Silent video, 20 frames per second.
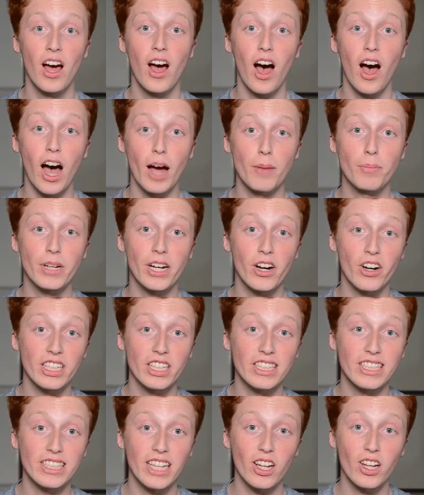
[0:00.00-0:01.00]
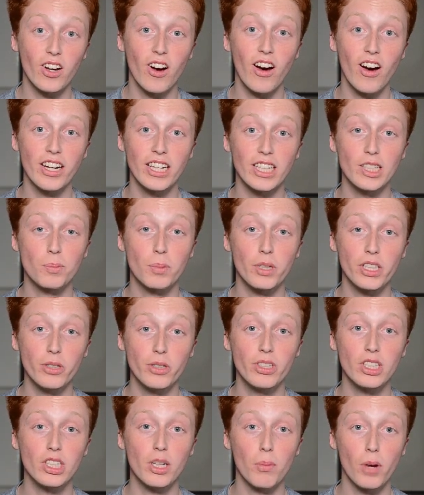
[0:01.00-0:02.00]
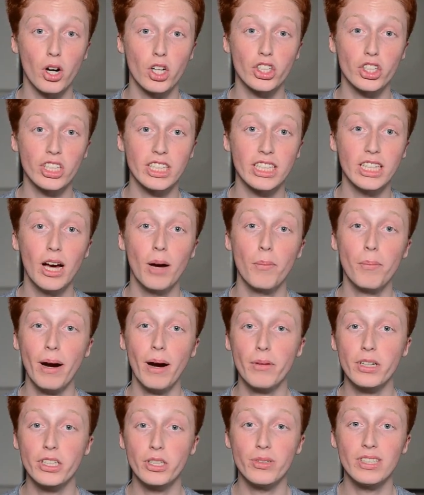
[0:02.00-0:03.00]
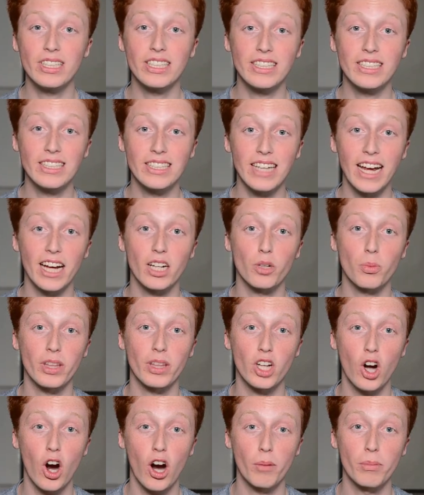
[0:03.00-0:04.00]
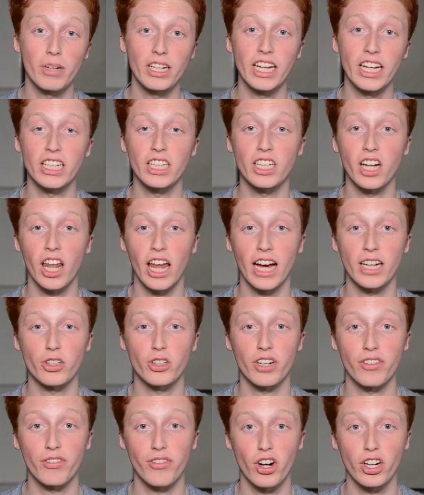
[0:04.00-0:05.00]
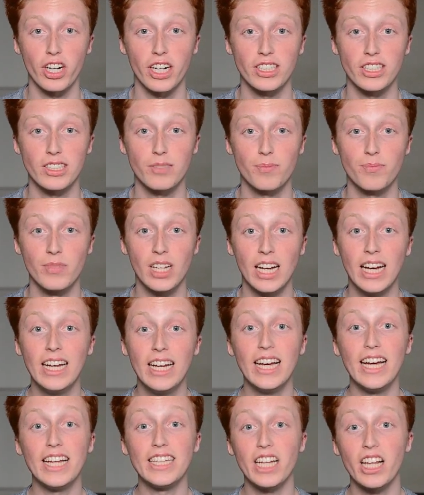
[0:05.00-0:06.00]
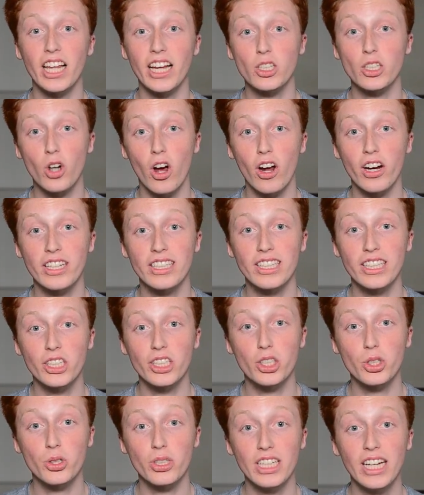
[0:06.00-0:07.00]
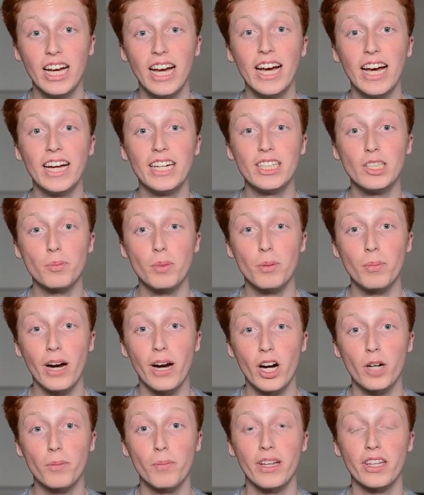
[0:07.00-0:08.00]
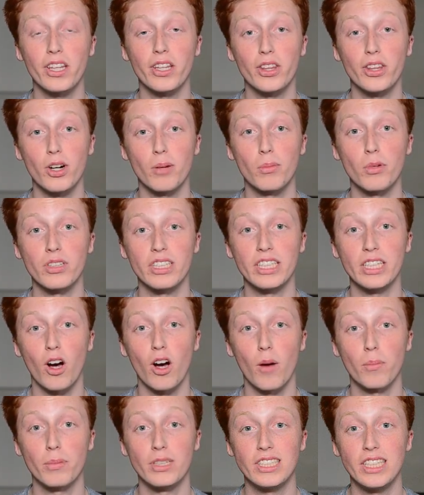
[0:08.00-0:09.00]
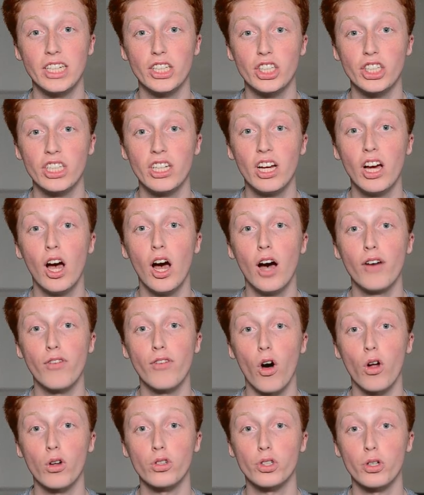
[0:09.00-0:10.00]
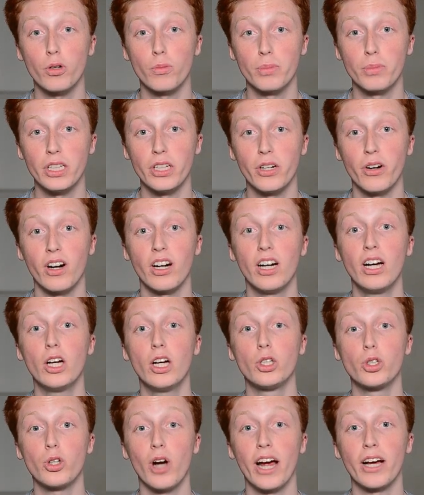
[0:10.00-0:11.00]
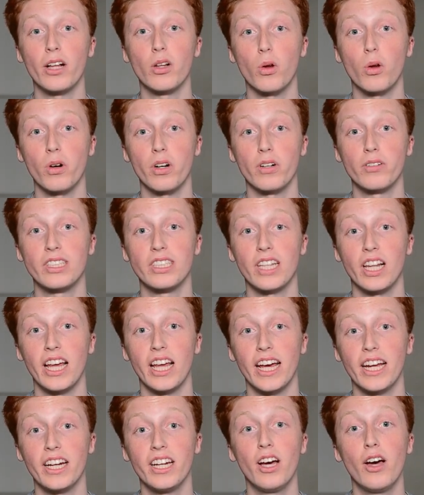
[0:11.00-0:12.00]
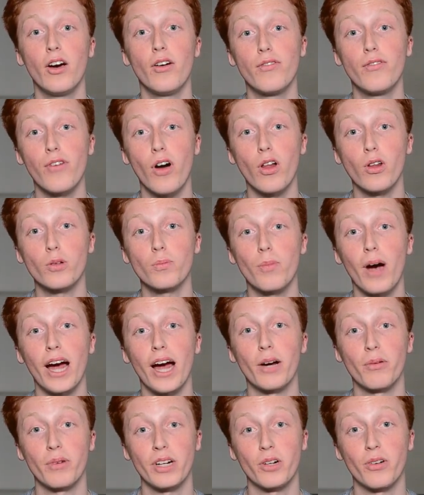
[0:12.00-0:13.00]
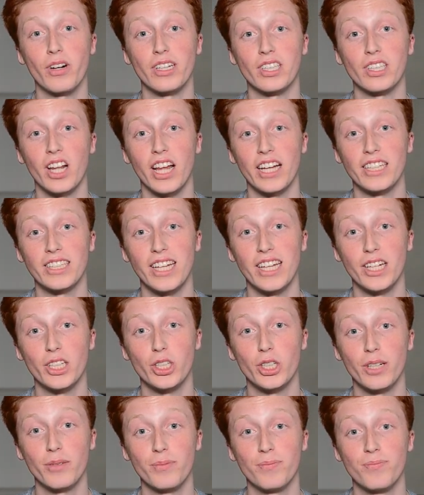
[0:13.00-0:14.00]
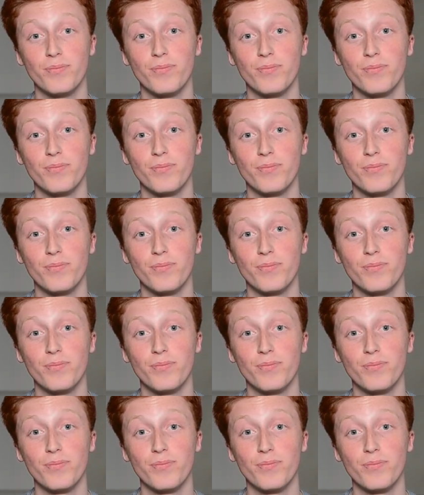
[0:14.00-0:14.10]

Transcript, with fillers: High purity silicon is produced commercially by reducing sand with carbon in an electric furnace. In the electronics industry, it is prepared by the thermal decomposition of ultra pure trichlorosilane, followed by recrystallization.